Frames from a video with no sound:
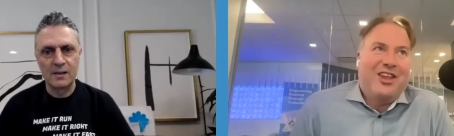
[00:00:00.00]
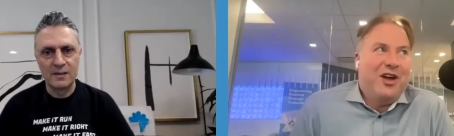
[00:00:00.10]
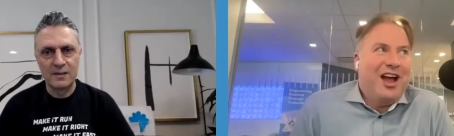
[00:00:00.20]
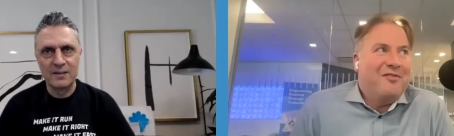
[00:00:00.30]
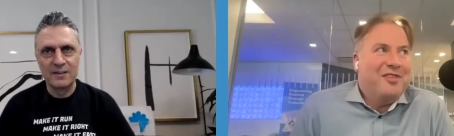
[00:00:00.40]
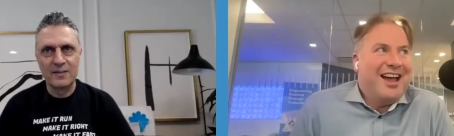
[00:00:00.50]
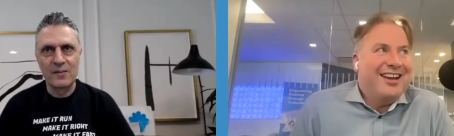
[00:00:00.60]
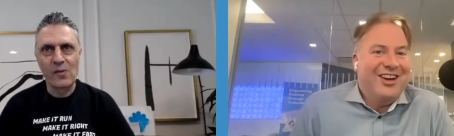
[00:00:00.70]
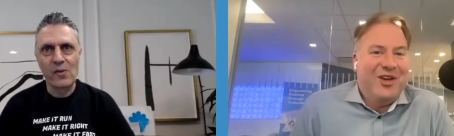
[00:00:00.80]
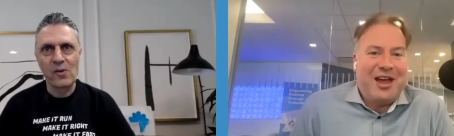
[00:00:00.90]
Speaker 1: have that. You know
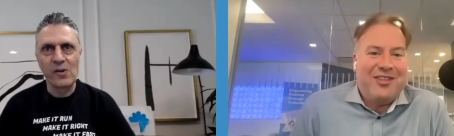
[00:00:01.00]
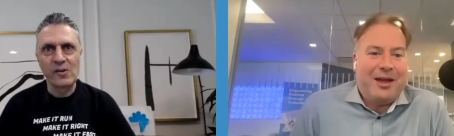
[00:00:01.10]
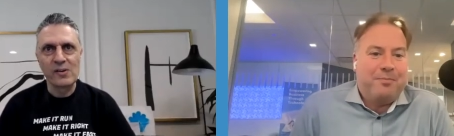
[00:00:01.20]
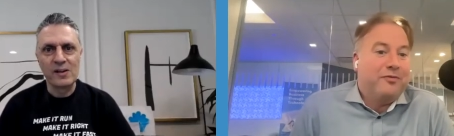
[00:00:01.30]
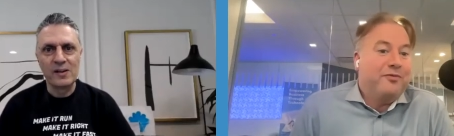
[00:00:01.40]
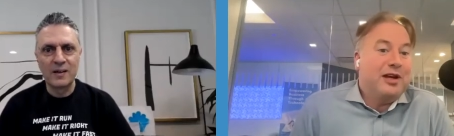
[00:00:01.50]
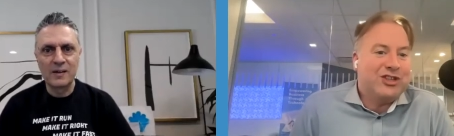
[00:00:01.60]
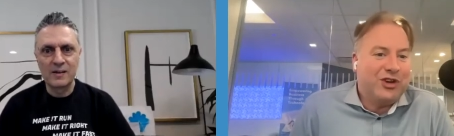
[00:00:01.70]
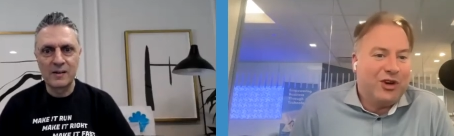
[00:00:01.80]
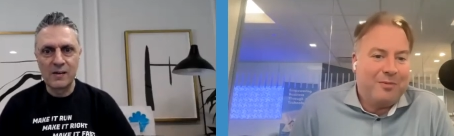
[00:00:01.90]
that that professor.
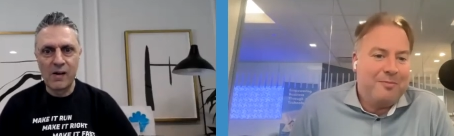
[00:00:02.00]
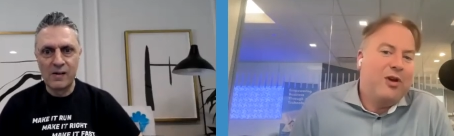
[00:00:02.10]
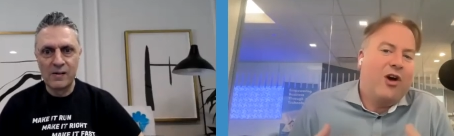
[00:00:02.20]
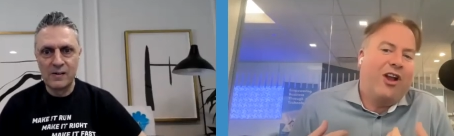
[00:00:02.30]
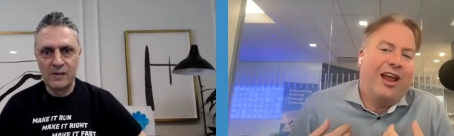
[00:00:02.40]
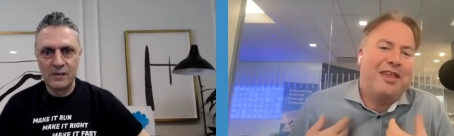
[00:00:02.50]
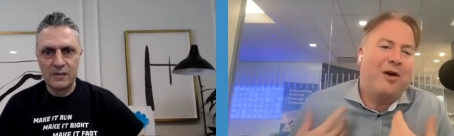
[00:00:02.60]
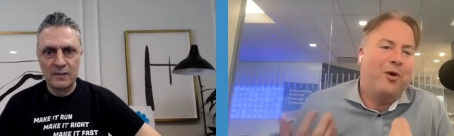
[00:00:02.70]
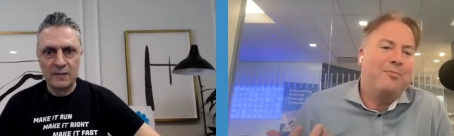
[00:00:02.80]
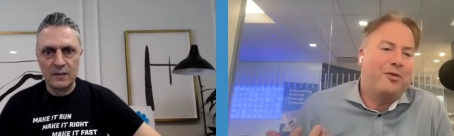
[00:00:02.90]
I mean, we all have that one
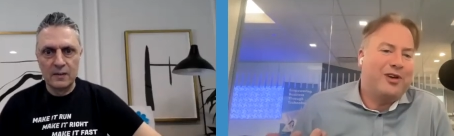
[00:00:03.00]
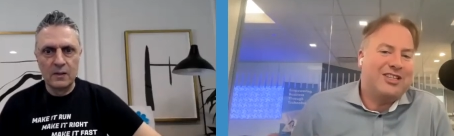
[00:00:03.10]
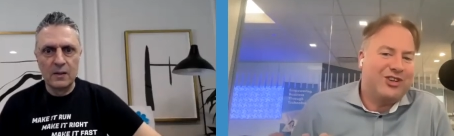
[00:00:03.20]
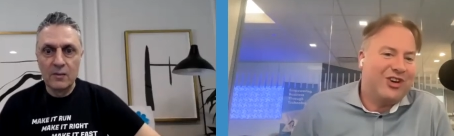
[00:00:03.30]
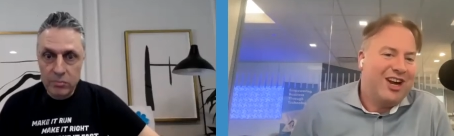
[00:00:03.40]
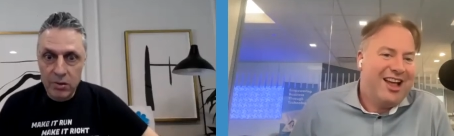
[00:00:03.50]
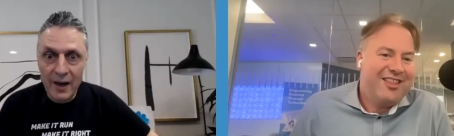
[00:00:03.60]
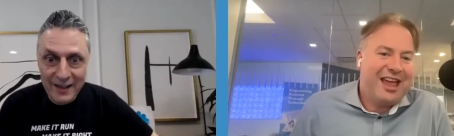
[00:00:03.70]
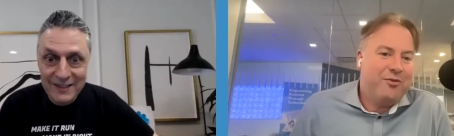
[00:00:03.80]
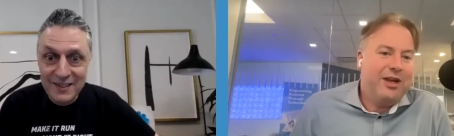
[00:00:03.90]
professor right, that
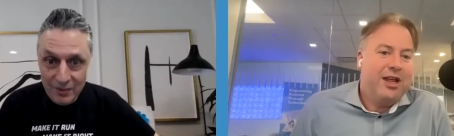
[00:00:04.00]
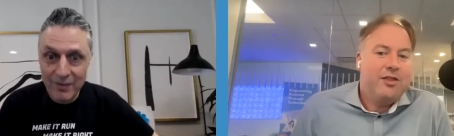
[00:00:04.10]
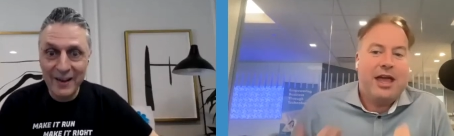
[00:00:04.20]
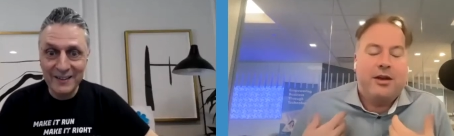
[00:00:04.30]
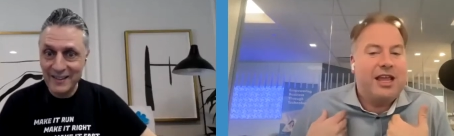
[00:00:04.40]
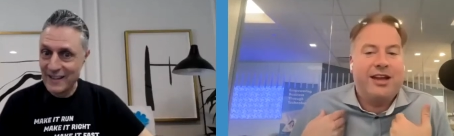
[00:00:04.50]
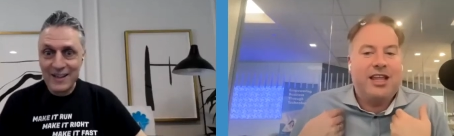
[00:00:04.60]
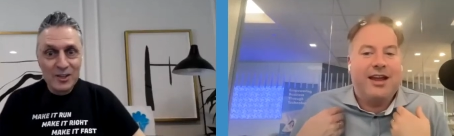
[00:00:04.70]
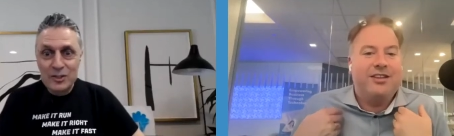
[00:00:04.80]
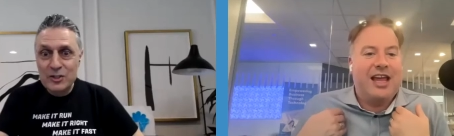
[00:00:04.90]
we right. that, that that
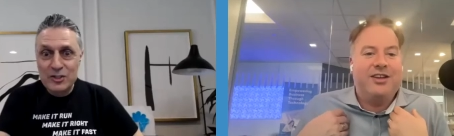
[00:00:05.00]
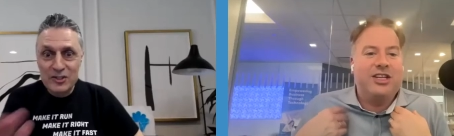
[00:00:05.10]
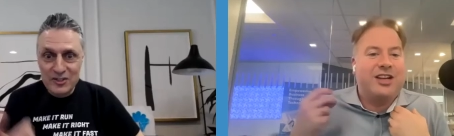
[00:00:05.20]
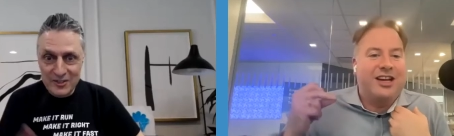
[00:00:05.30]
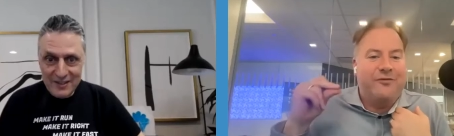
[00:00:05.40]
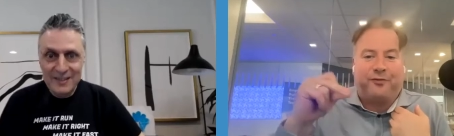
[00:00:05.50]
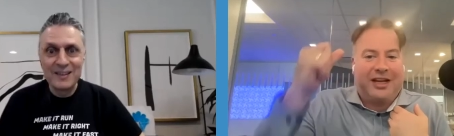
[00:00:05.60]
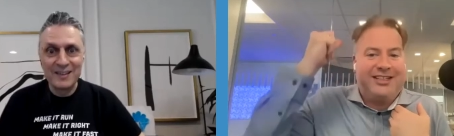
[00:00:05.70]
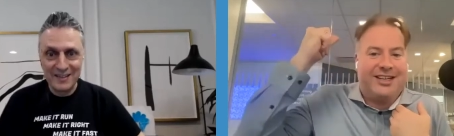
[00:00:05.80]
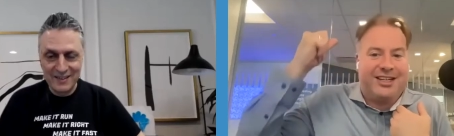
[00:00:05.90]
that just inflicted
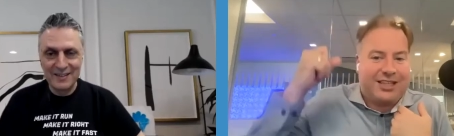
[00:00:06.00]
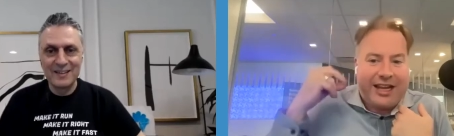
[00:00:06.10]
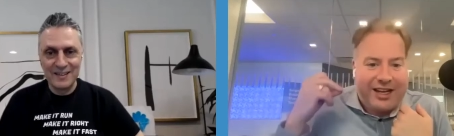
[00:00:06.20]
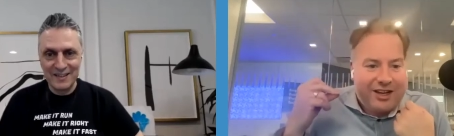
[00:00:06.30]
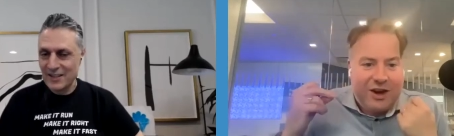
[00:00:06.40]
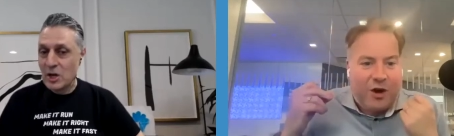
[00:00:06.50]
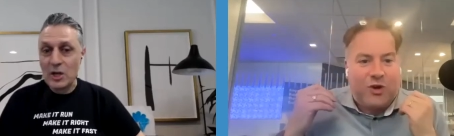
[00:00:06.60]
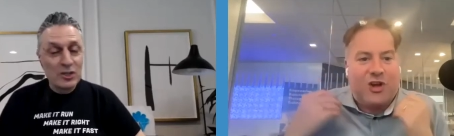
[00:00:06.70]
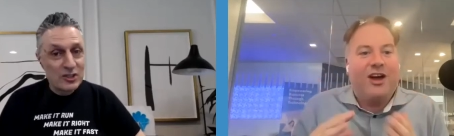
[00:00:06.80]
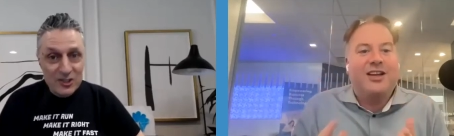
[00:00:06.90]
us.
Speaker 2: Like you know, God
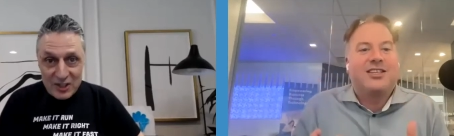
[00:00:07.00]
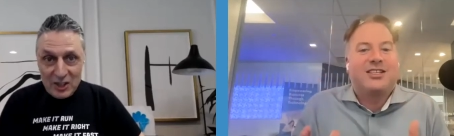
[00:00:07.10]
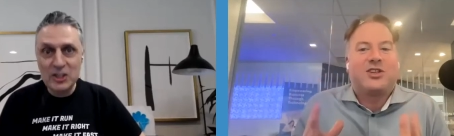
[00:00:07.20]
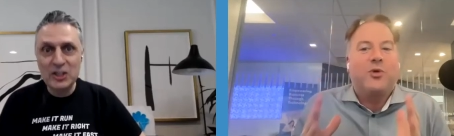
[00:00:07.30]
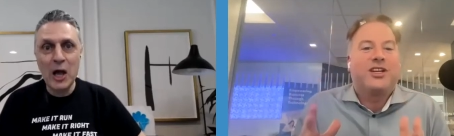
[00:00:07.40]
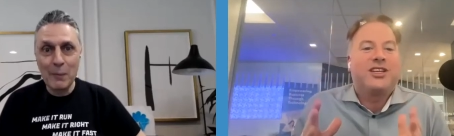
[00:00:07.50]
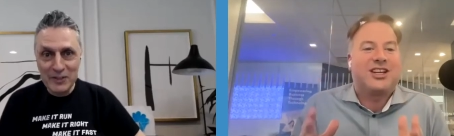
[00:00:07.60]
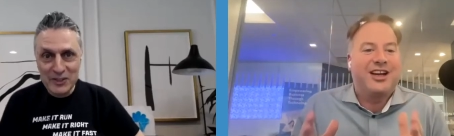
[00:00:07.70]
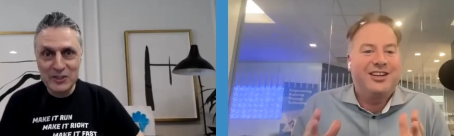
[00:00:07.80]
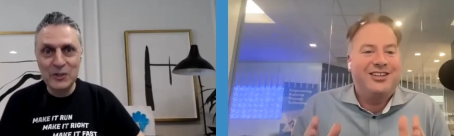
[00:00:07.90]
is Such so excited.
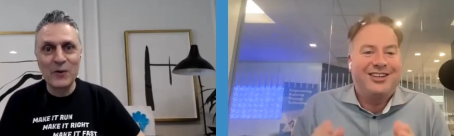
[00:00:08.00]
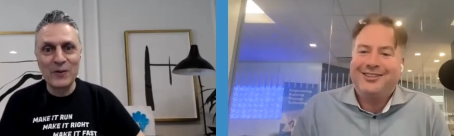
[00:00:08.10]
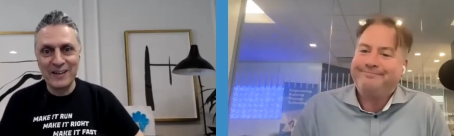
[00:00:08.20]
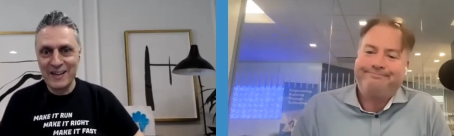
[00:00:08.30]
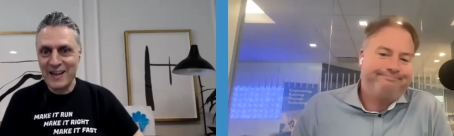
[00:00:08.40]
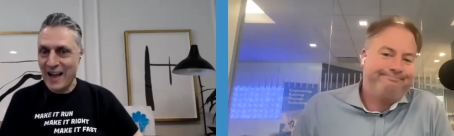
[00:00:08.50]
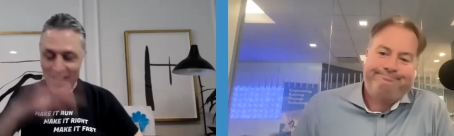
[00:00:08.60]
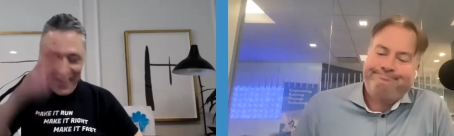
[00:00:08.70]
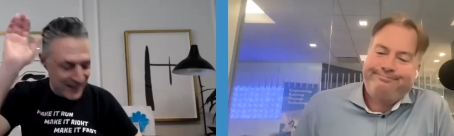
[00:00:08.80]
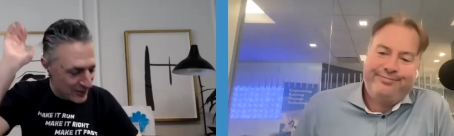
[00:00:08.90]
Story. I
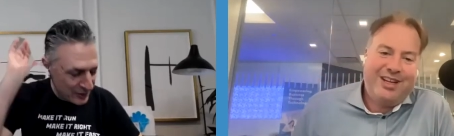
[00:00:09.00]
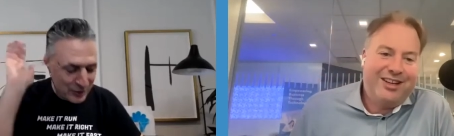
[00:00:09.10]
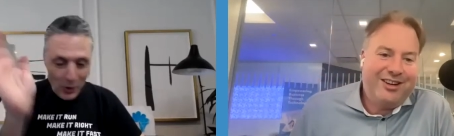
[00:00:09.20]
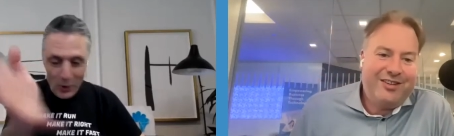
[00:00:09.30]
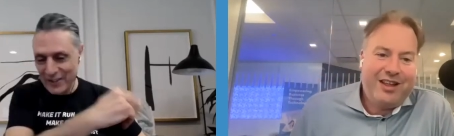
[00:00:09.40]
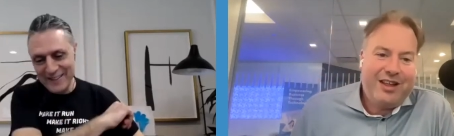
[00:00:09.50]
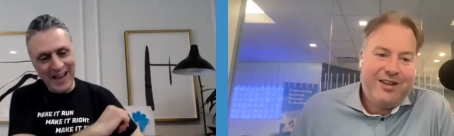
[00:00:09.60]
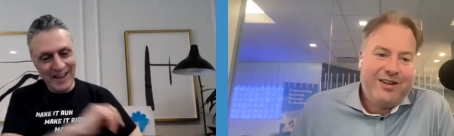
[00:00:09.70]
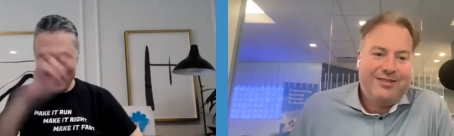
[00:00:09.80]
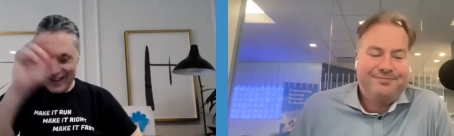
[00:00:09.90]
yeah. totally, I,
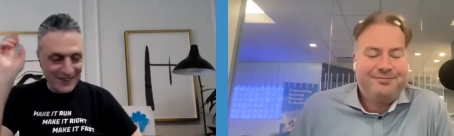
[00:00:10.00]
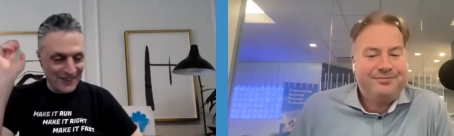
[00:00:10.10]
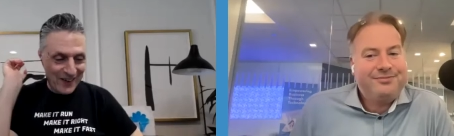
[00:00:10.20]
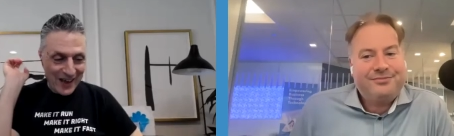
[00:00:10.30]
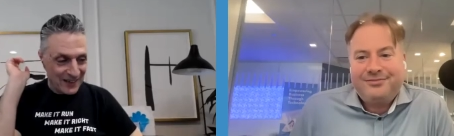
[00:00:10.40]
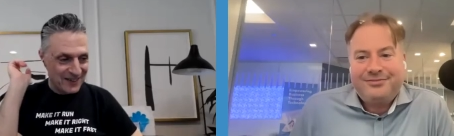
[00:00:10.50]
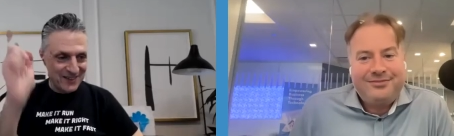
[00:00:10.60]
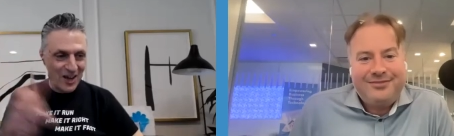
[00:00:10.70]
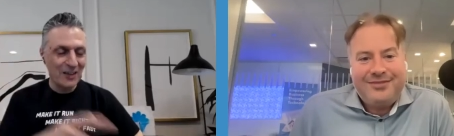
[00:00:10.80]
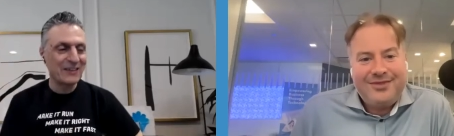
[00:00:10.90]
I, you know, I thought
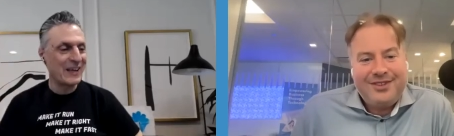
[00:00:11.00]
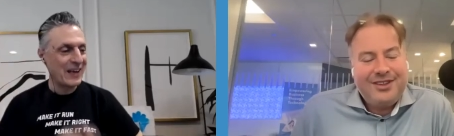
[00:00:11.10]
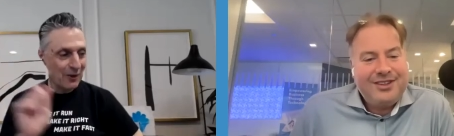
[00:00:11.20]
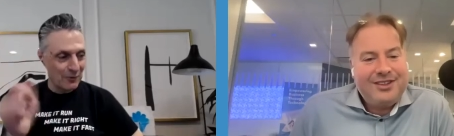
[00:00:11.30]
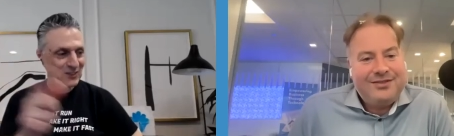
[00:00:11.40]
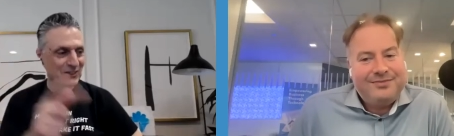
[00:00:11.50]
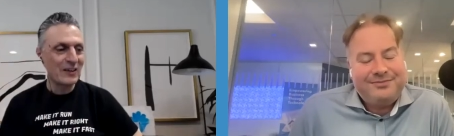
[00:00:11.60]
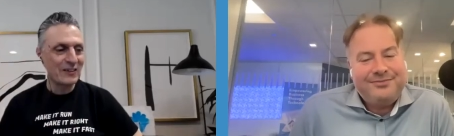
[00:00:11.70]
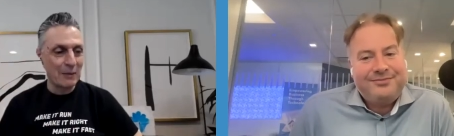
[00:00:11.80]
that. I always thought that